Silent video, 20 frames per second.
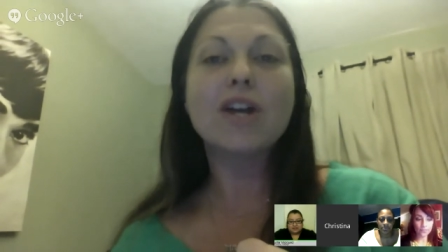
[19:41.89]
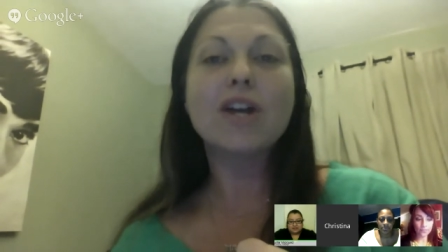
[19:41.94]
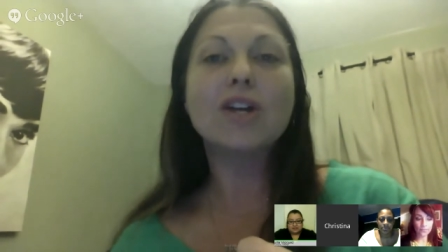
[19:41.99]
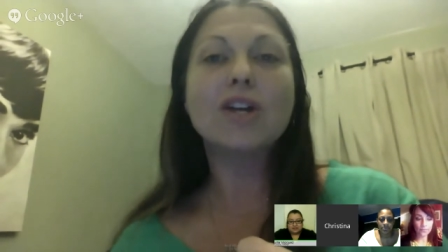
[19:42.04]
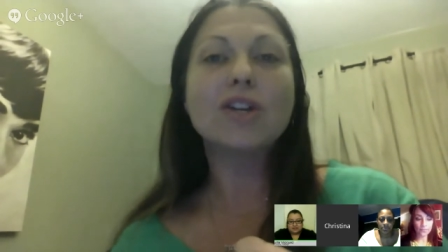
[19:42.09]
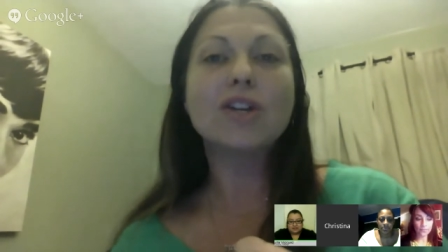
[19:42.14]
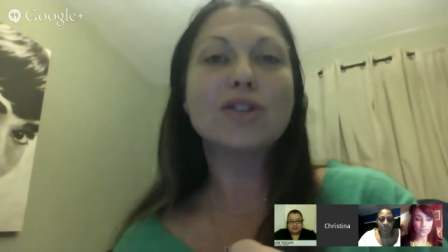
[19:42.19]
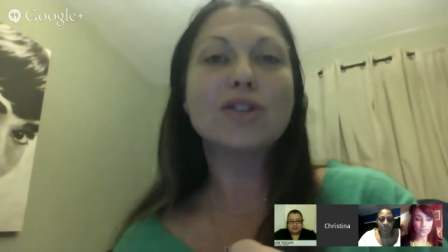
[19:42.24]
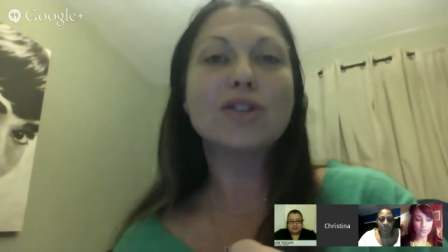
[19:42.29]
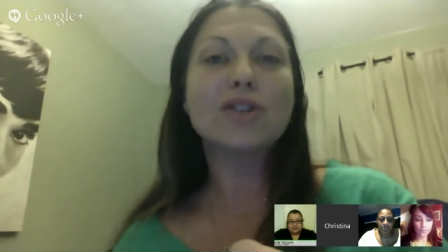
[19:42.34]

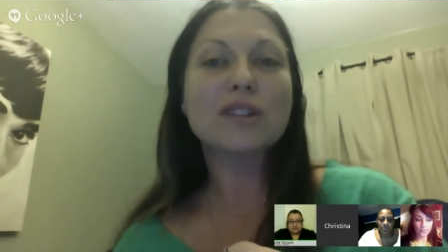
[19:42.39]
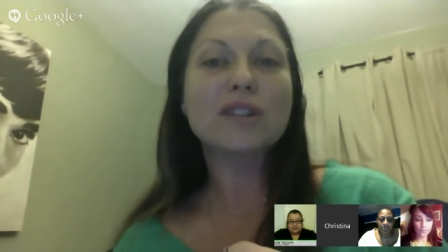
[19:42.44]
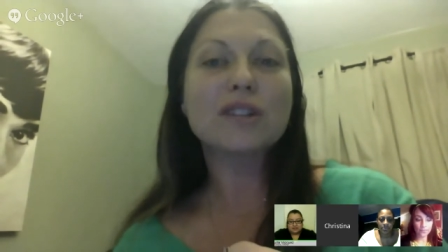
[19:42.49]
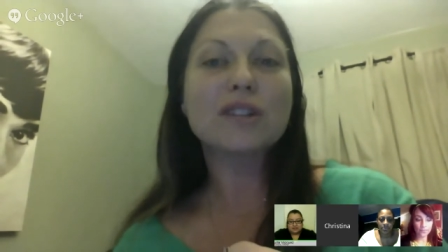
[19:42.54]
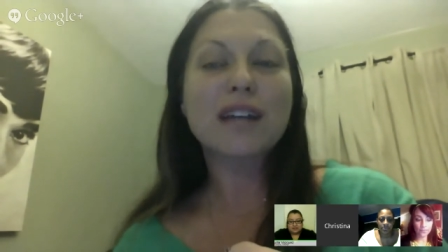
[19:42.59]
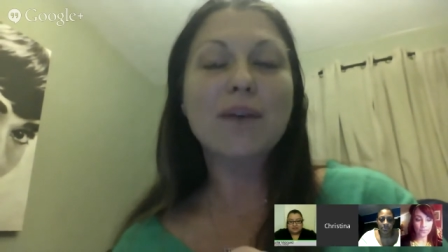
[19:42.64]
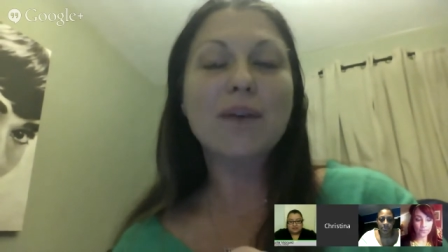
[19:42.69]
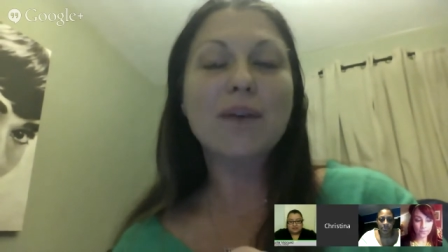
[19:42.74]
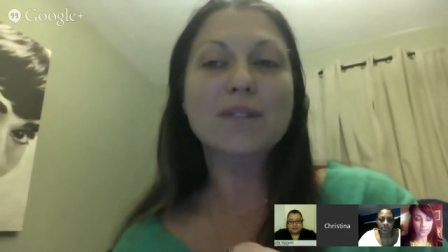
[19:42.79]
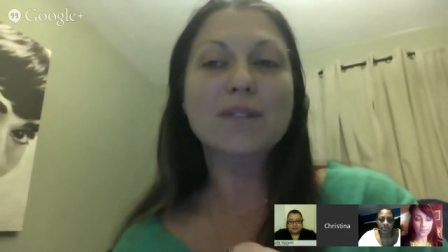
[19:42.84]
usually
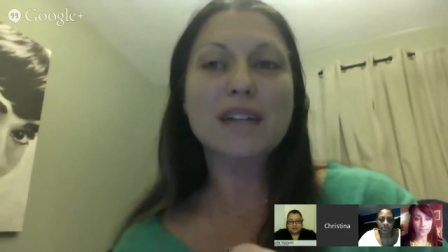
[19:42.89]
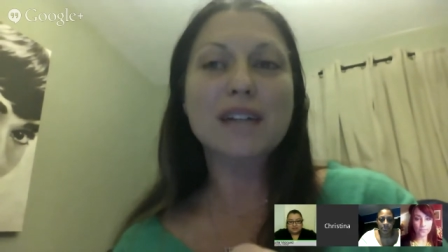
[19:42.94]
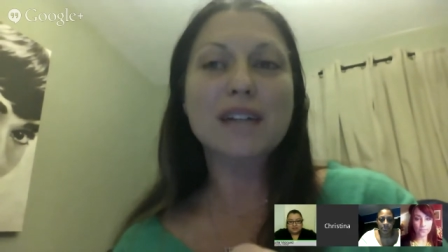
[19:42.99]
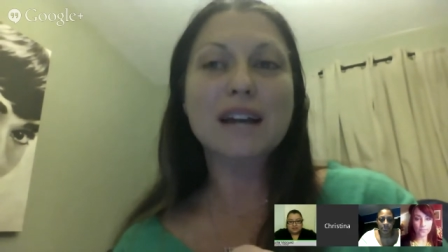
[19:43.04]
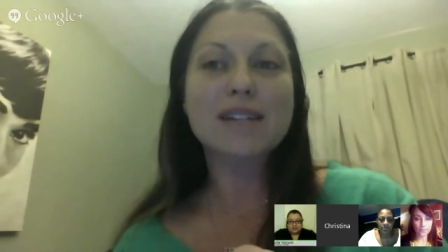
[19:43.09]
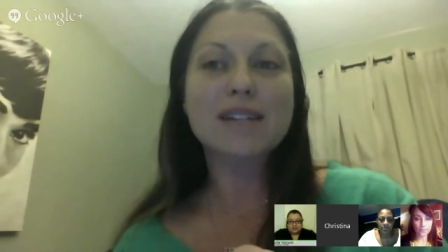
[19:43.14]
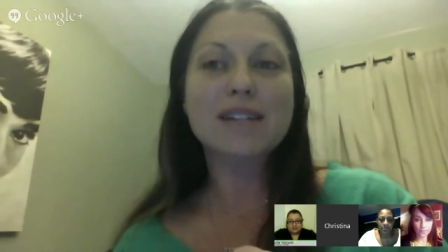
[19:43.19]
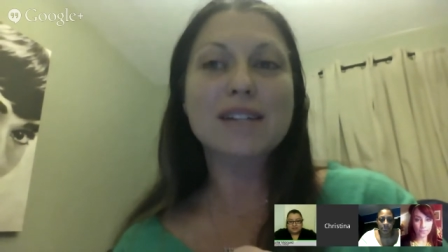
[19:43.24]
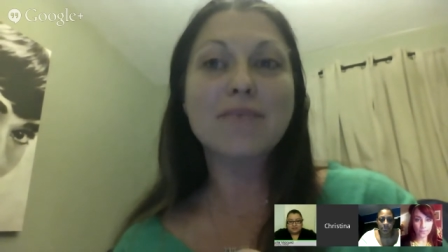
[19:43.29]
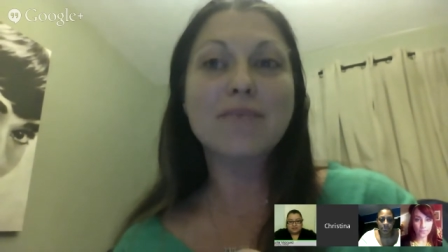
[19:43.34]
I will
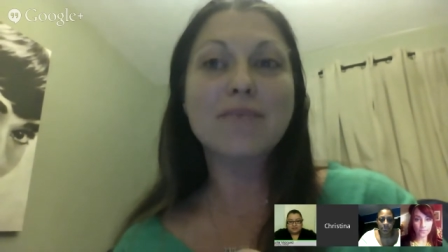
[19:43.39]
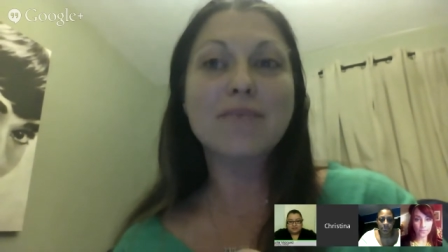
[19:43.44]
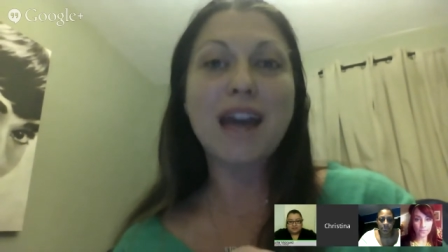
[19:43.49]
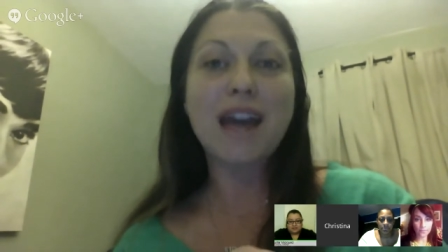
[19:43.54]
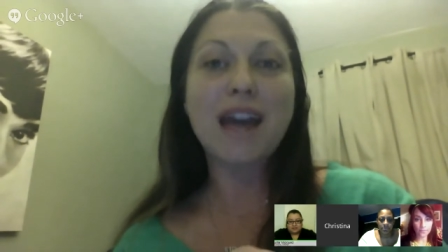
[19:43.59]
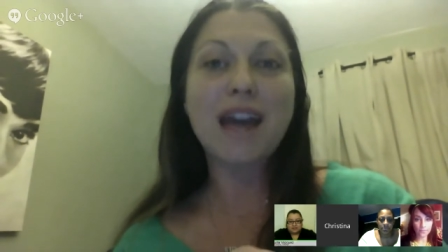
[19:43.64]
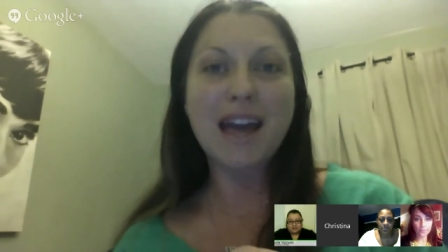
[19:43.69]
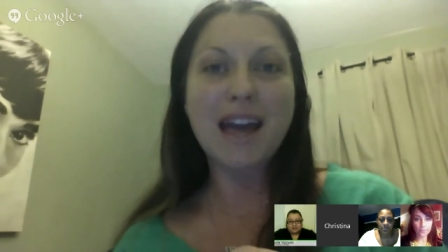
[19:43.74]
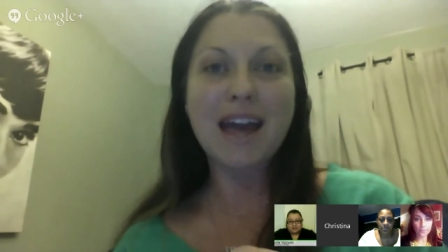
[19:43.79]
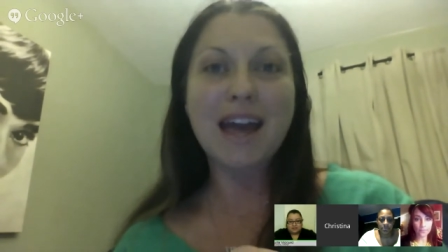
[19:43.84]
text them,
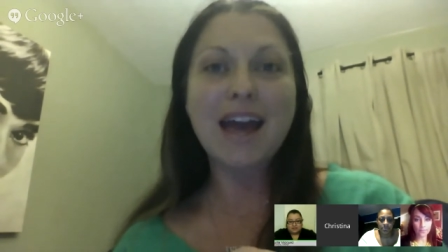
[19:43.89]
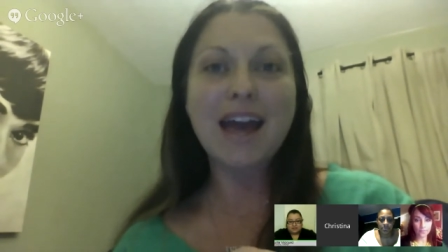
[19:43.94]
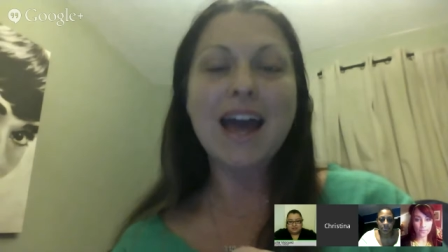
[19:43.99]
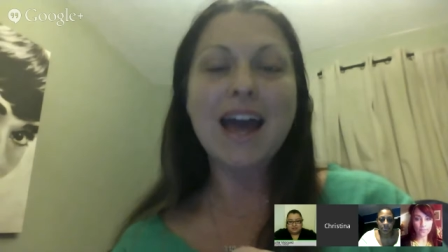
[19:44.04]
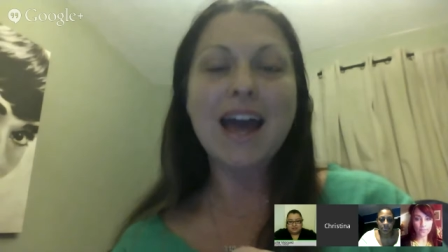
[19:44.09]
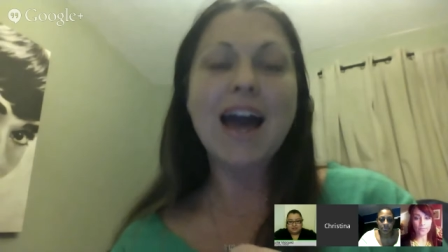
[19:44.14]
hey,